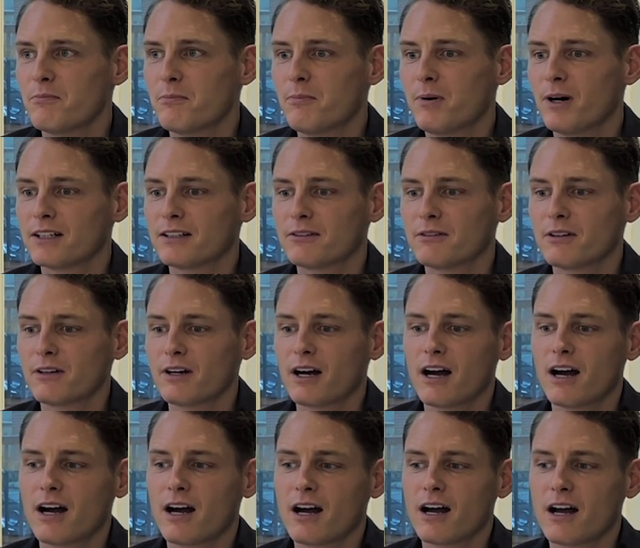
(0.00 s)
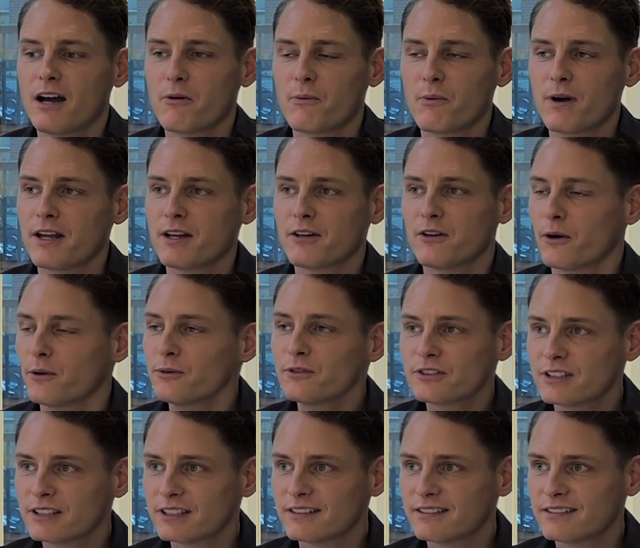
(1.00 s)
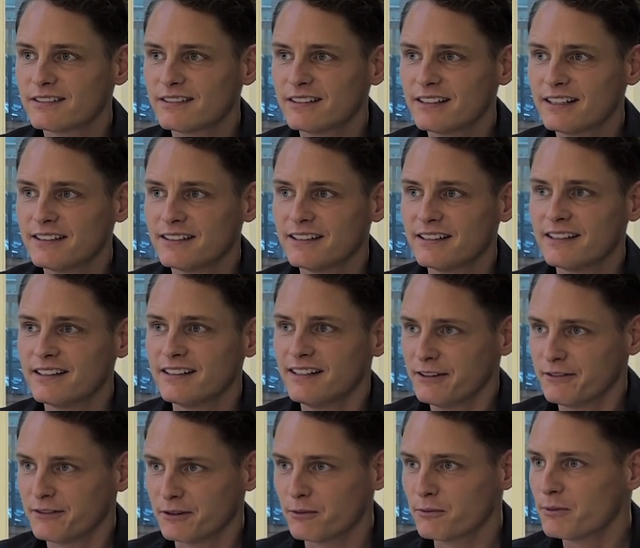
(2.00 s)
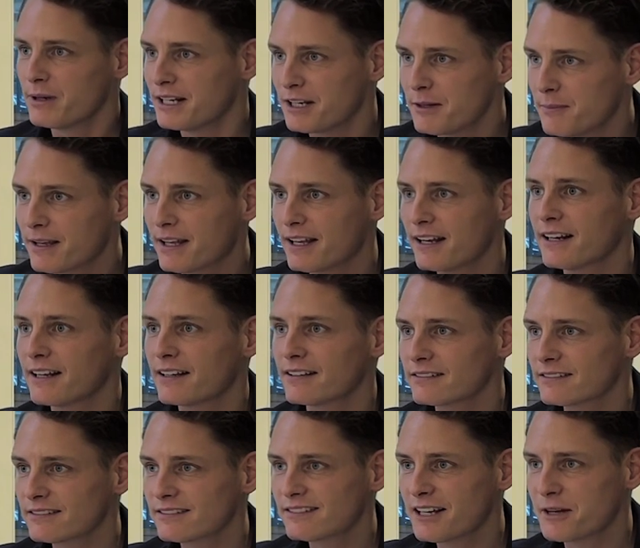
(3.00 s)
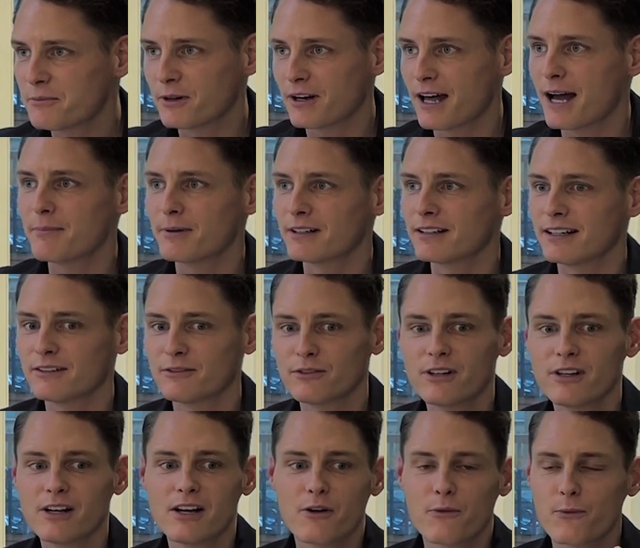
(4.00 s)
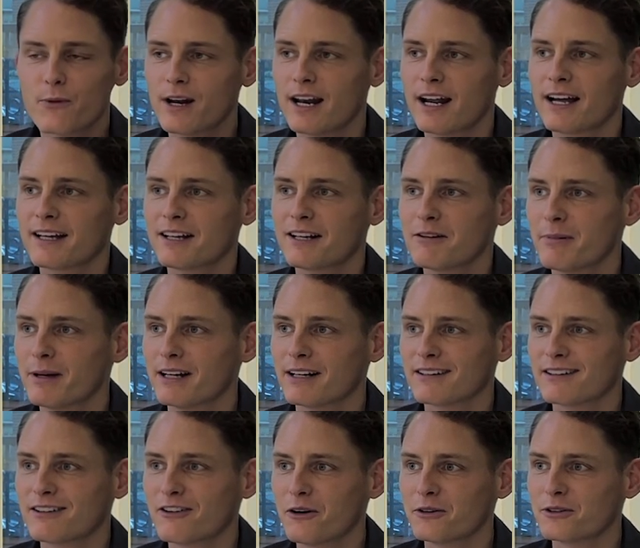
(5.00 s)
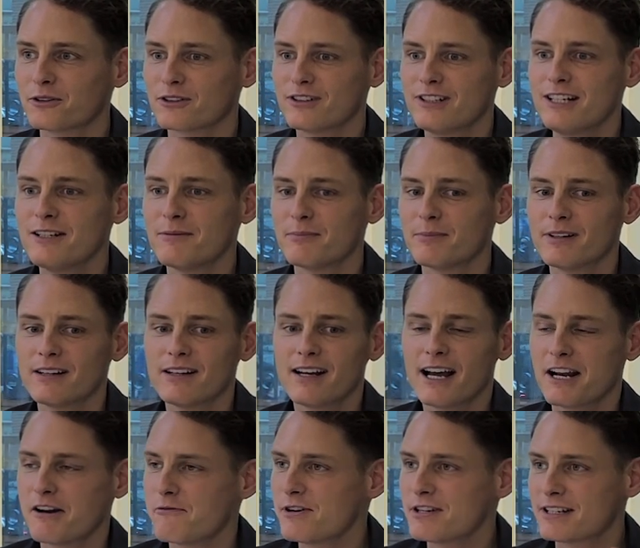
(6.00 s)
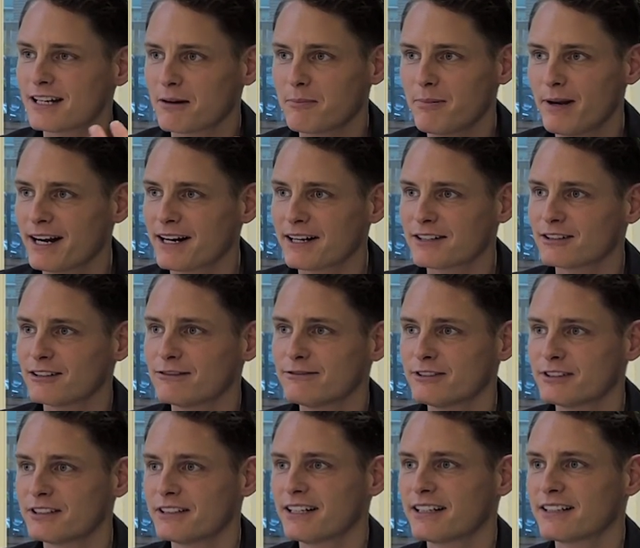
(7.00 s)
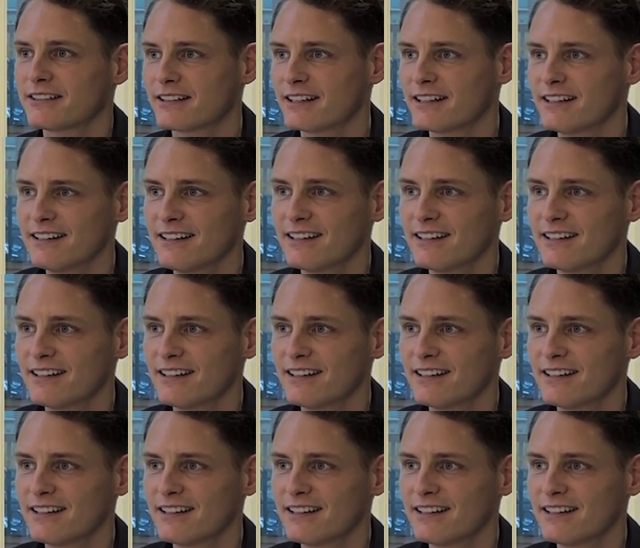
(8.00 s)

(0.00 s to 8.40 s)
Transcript: But we don't sit in the living room. In the beginning, it would happen that we're lying in bed, going to sleep, and then we start planning stuff for the next day,